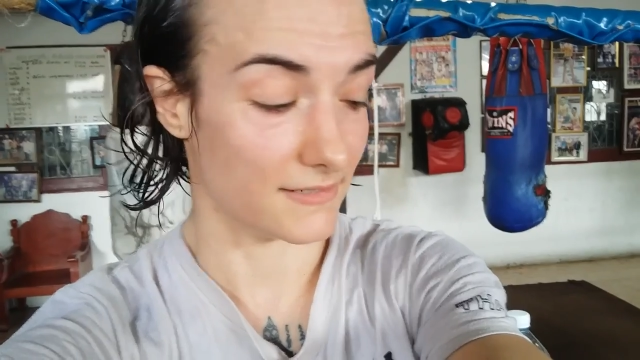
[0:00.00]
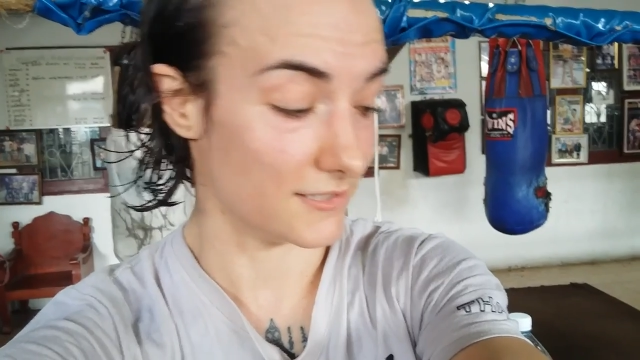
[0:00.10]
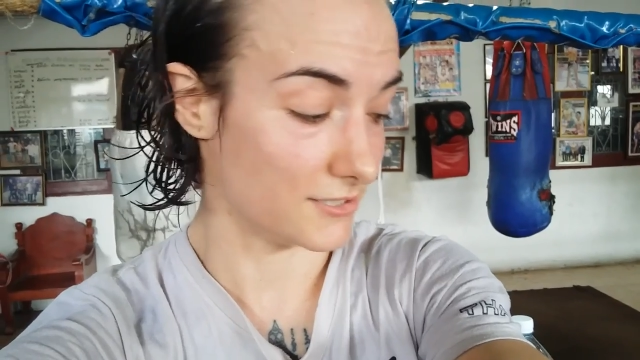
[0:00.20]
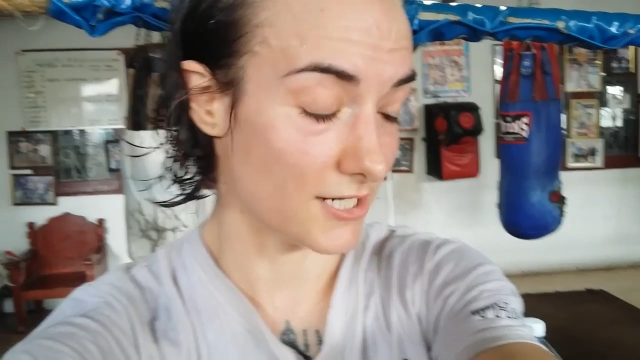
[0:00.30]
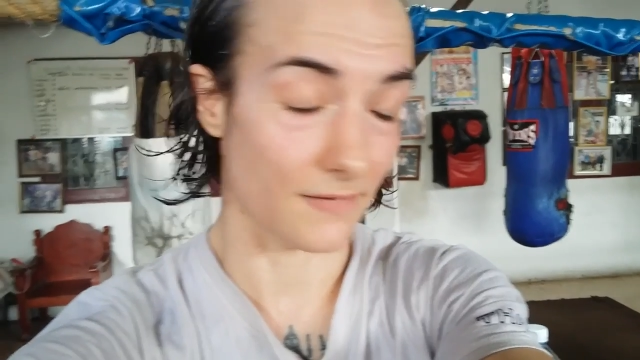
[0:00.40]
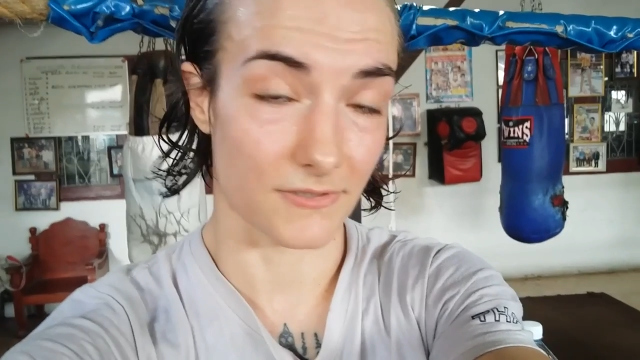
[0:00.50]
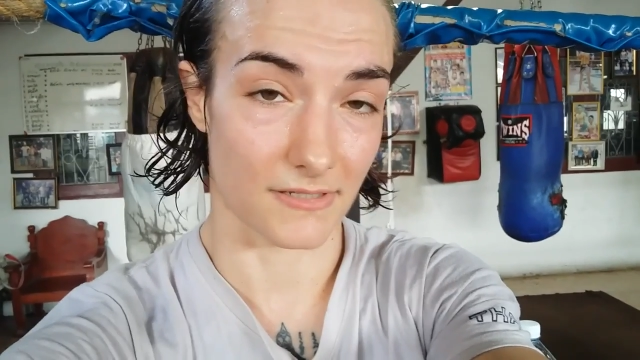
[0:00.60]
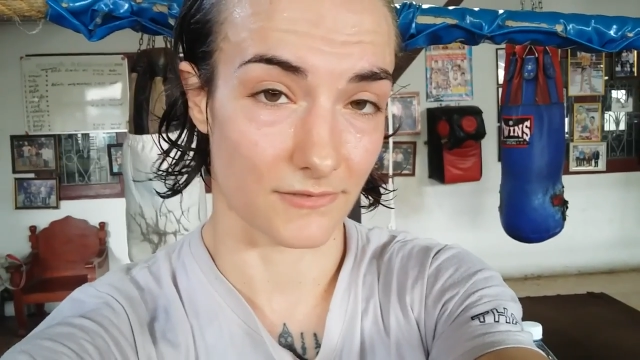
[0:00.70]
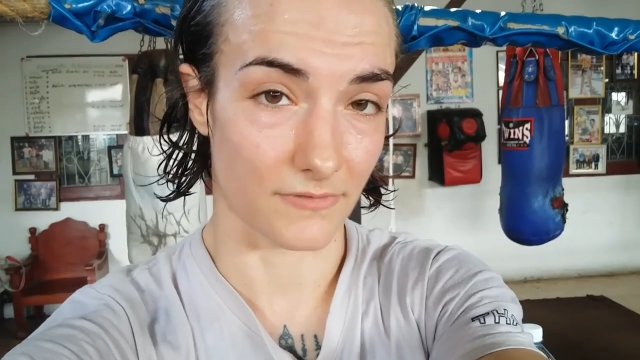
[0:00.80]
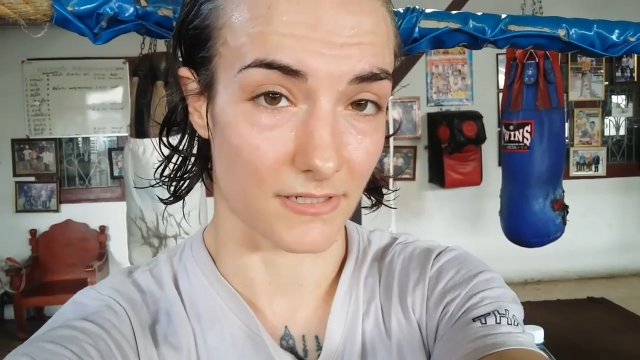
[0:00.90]
did its job, so
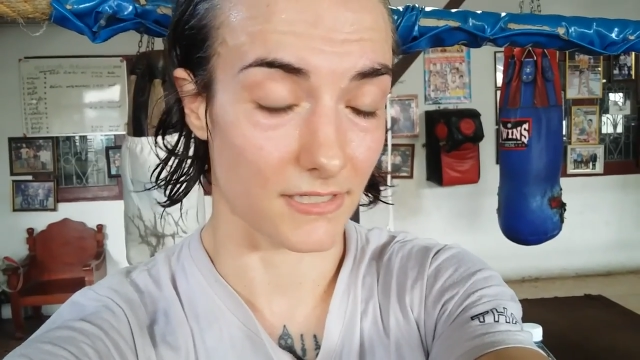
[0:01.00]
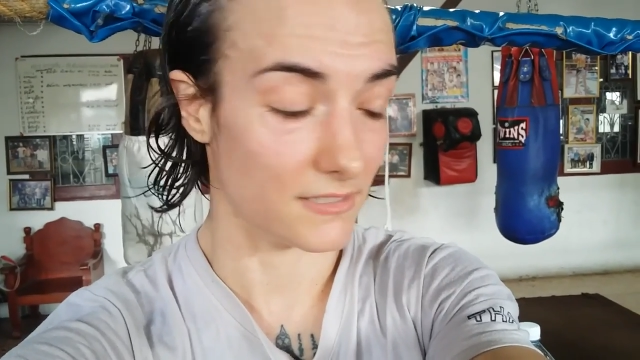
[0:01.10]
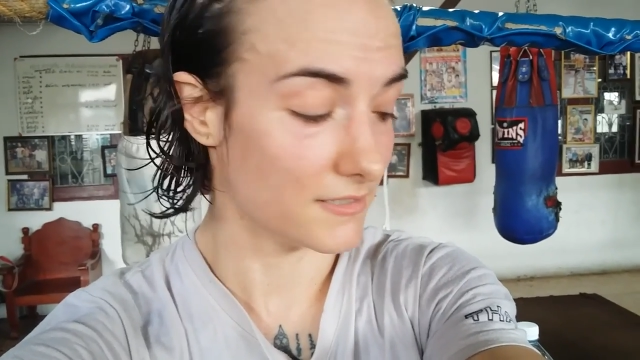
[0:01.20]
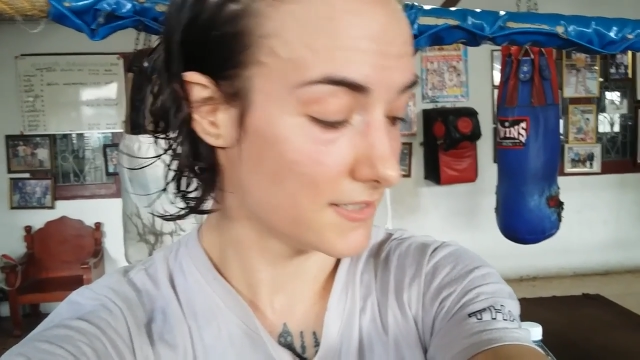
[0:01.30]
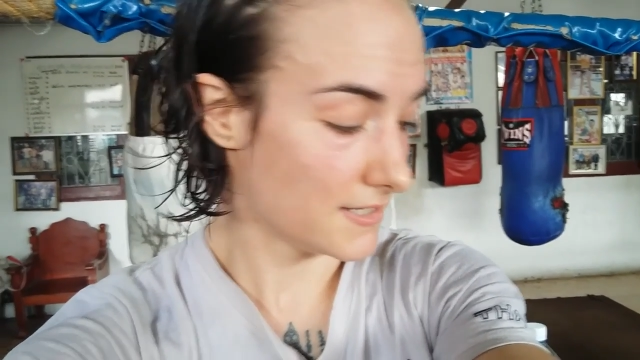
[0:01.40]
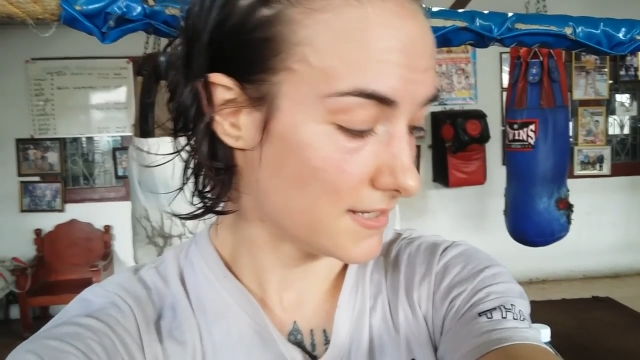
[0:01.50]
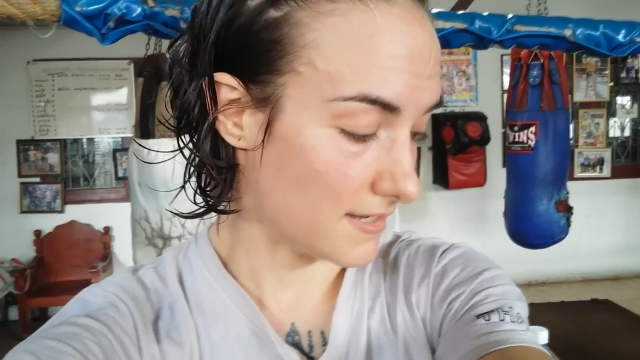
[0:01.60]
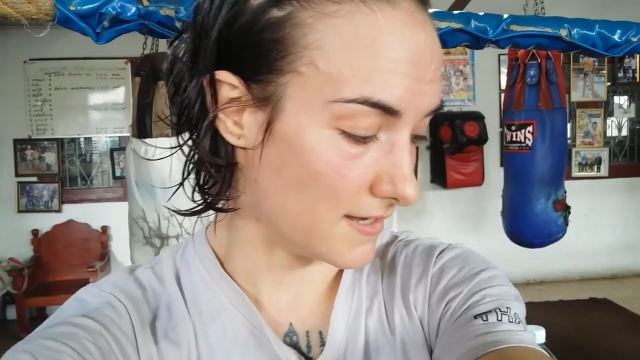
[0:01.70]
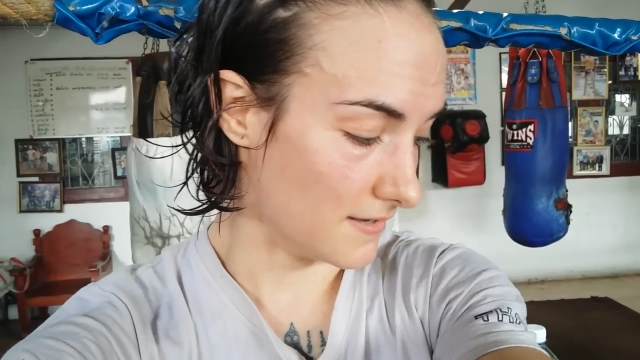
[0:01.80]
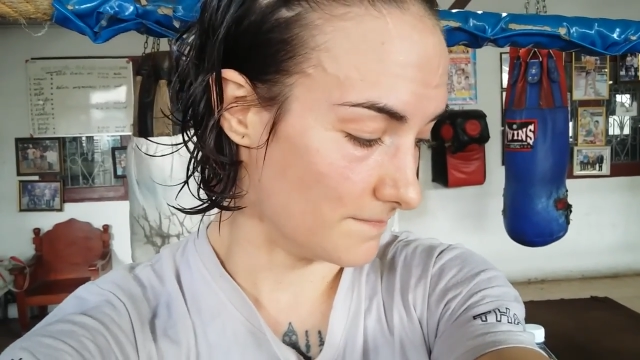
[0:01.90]
that's really good.
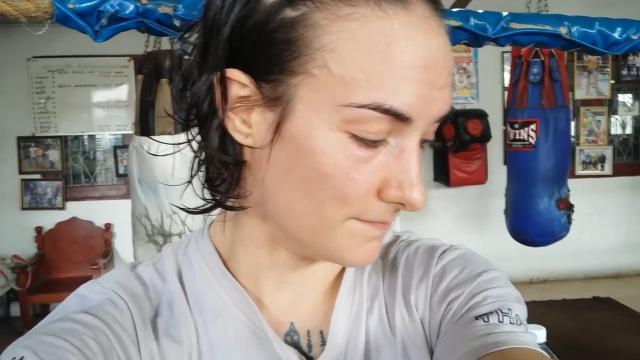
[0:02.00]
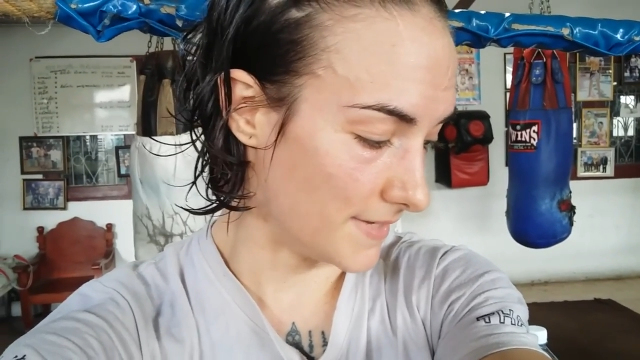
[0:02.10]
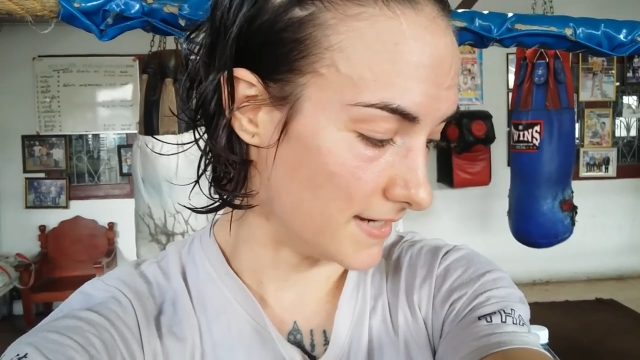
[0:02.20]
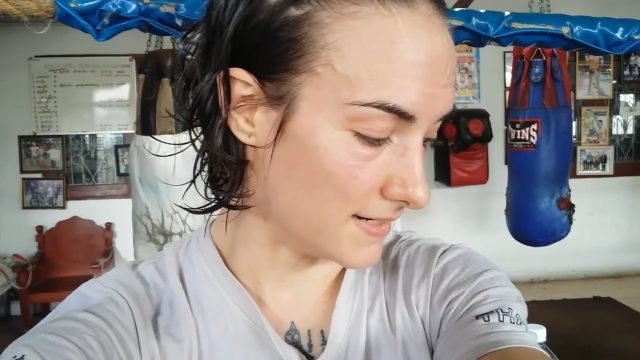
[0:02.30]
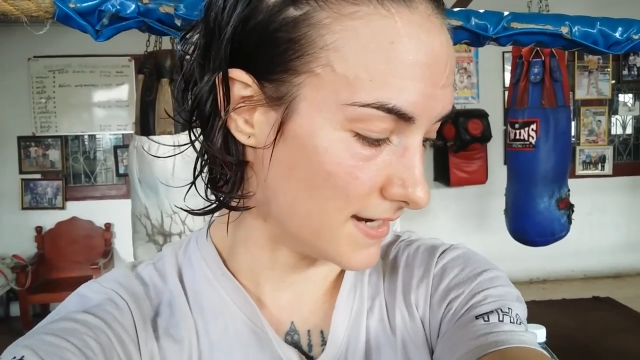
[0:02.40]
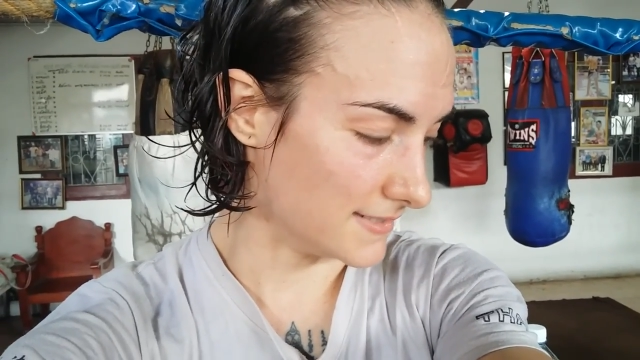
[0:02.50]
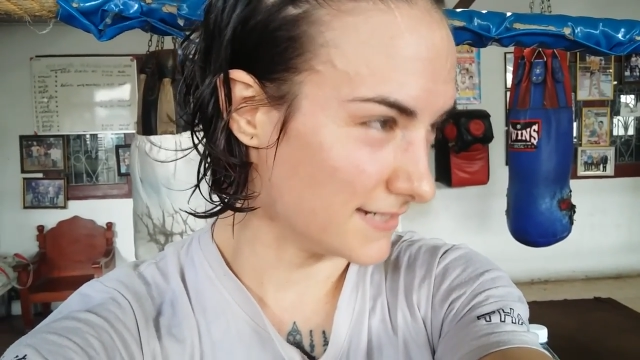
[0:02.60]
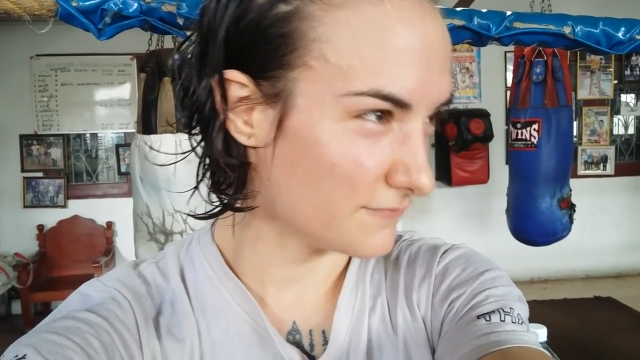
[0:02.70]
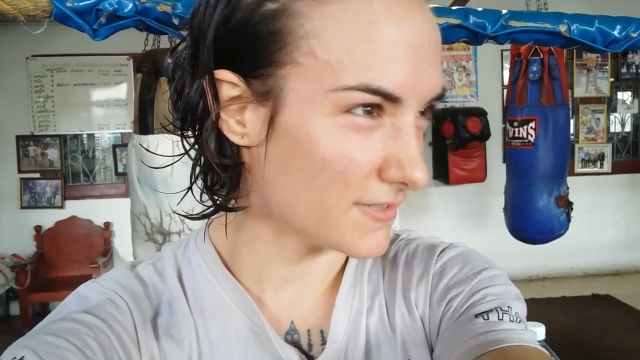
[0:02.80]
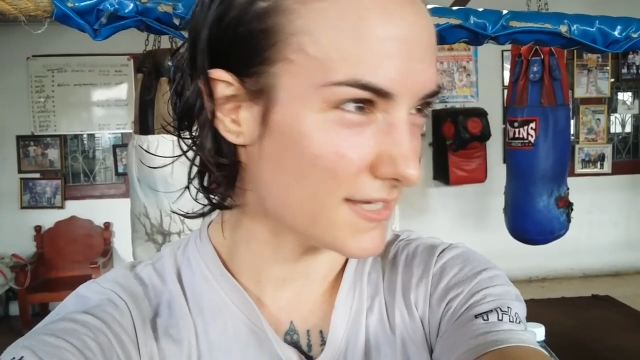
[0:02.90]
And I
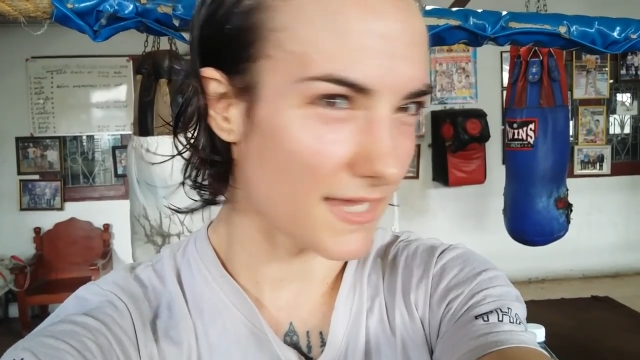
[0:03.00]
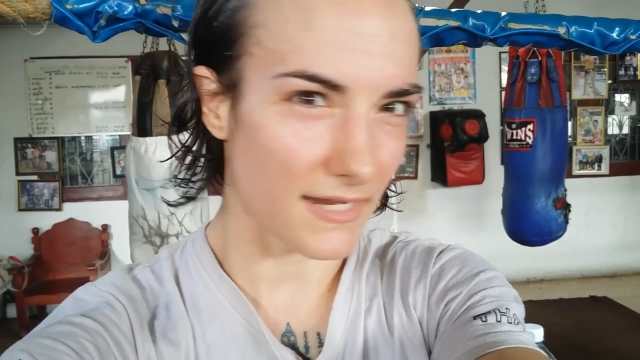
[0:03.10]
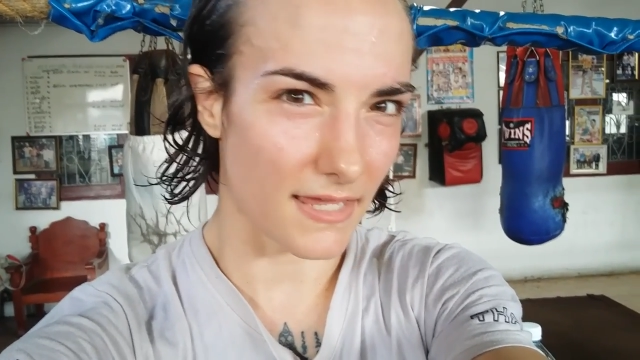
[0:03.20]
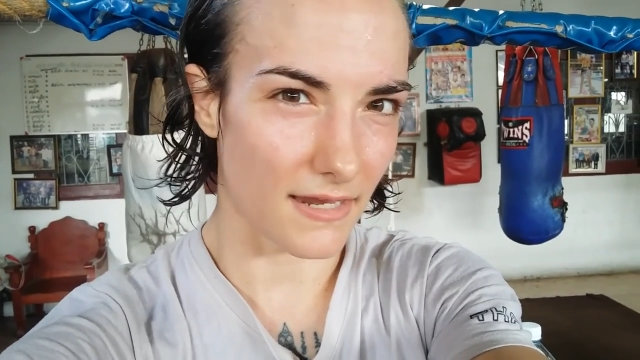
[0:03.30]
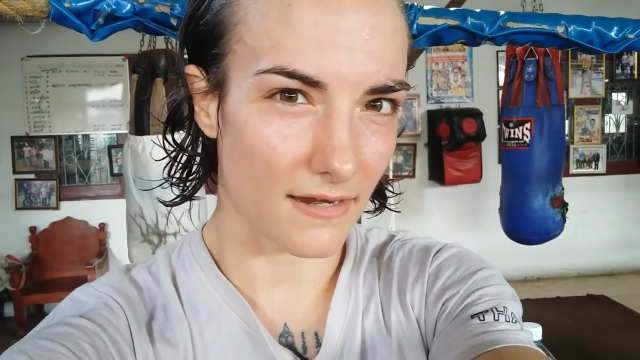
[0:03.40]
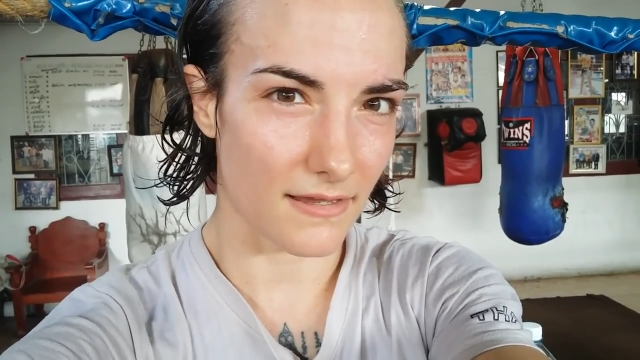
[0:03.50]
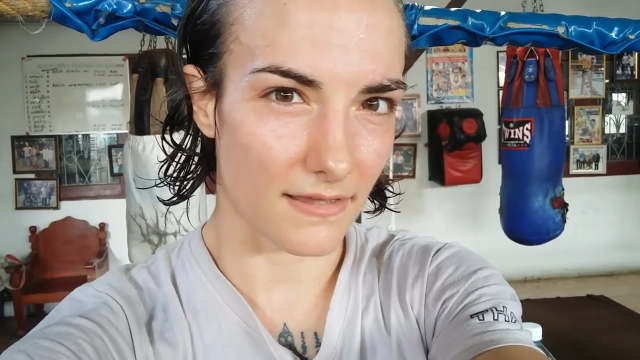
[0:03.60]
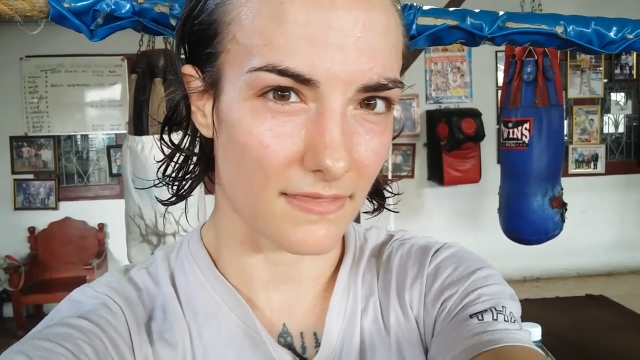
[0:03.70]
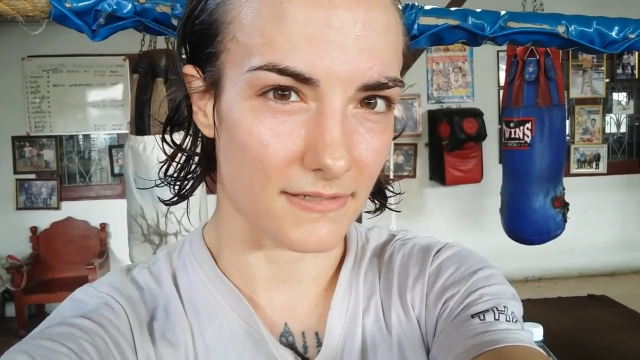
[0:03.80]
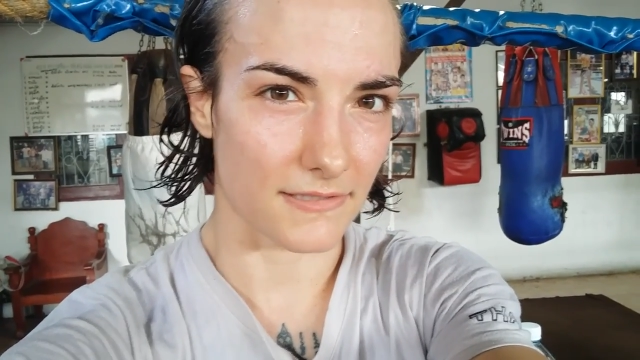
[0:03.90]
didn't really get hit
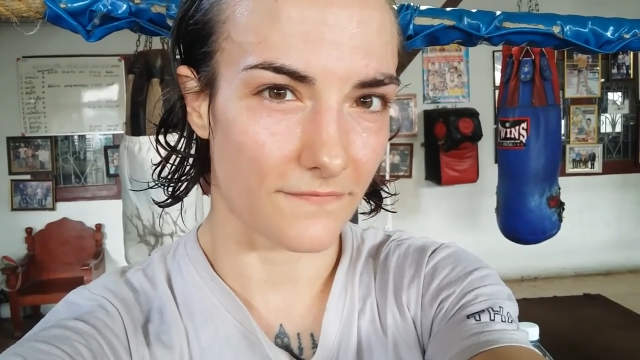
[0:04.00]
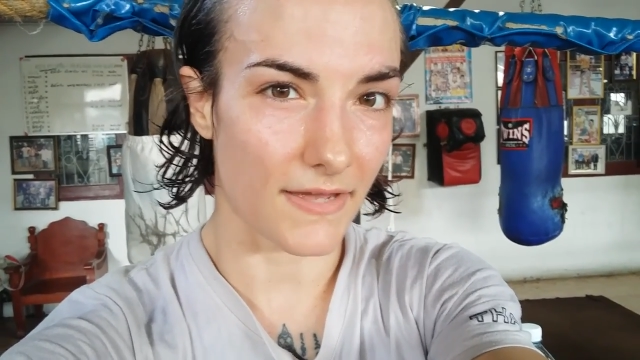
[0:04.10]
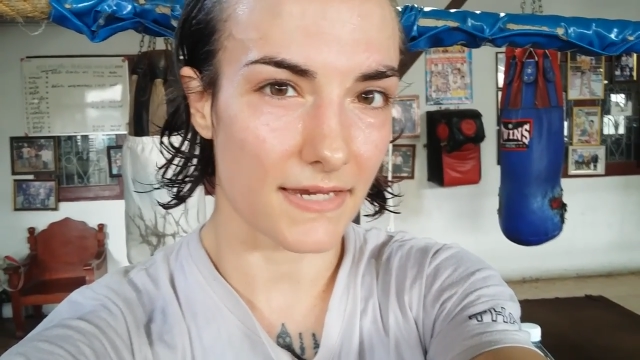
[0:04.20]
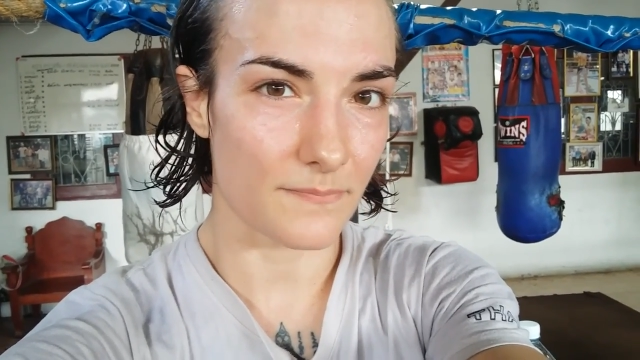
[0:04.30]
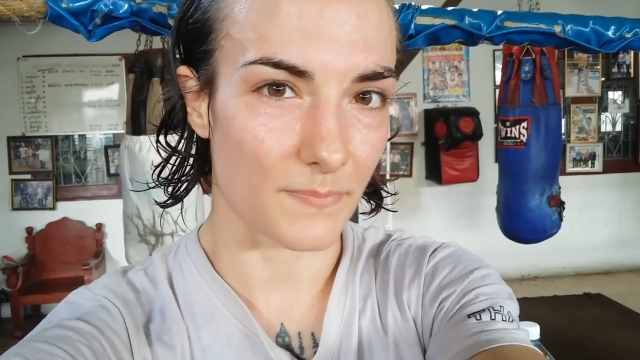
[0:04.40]
in this fight,